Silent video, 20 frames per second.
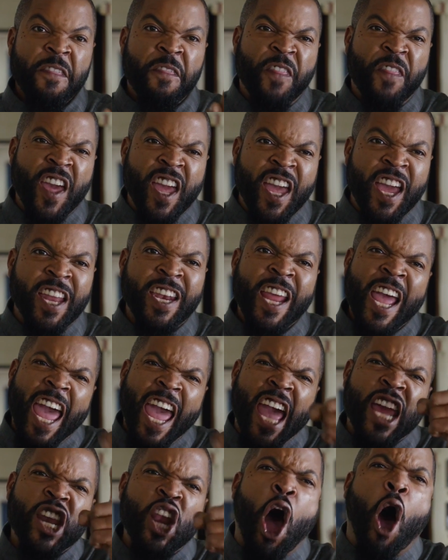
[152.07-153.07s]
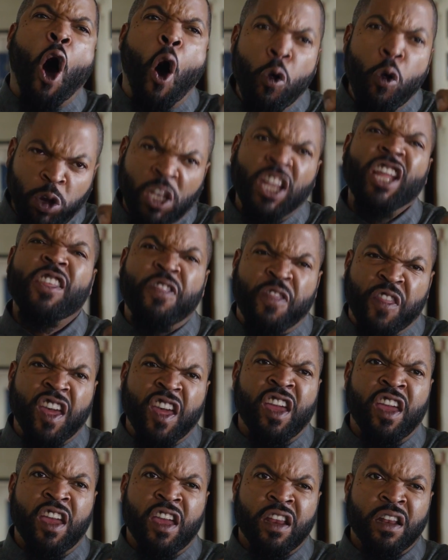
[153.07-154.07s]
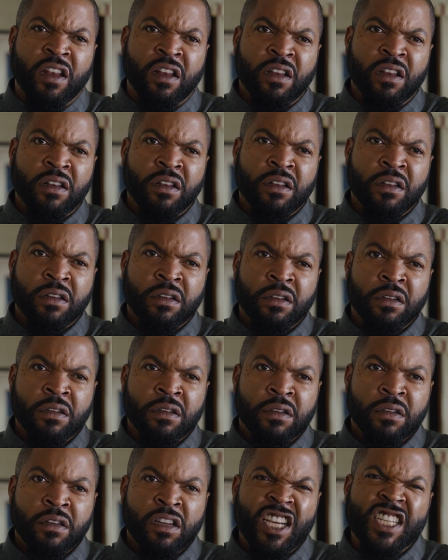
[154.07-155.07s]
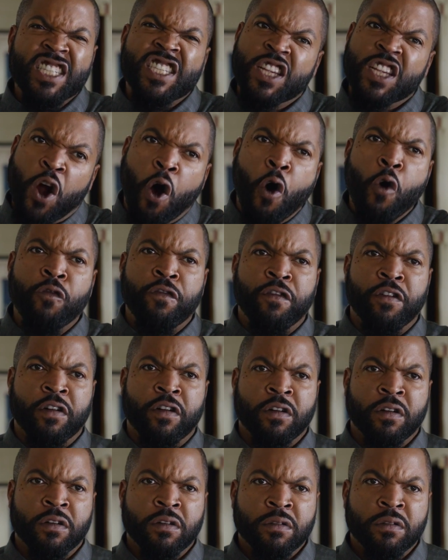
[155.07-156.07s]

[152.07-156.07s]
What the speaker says: Then and only then is it over.